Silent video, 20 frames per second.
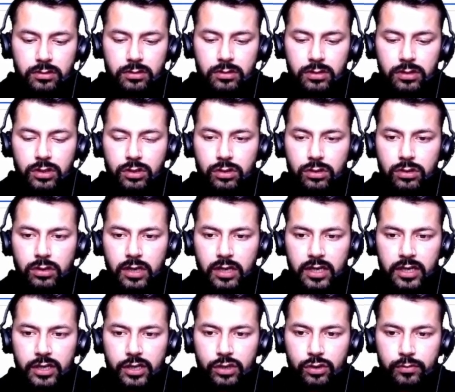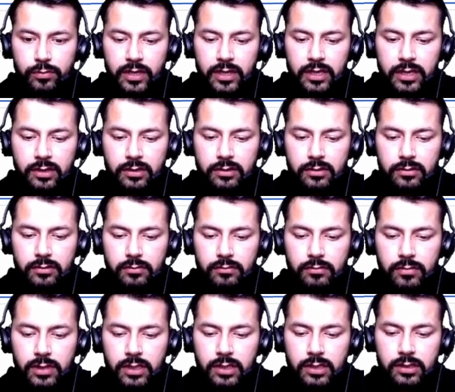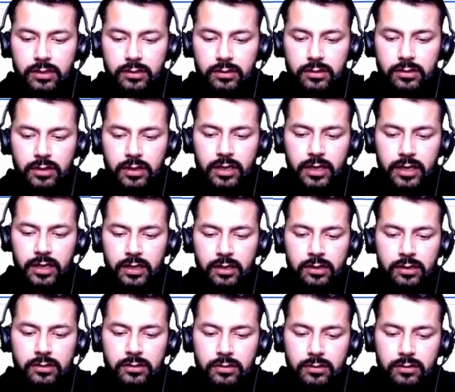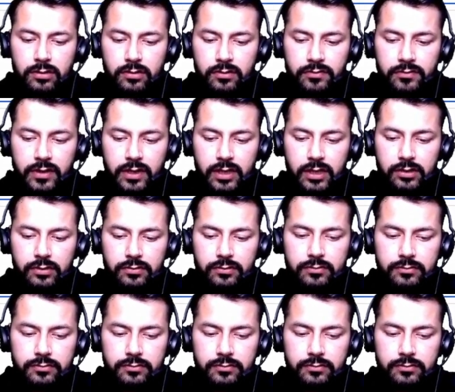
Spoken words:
No argument but return value.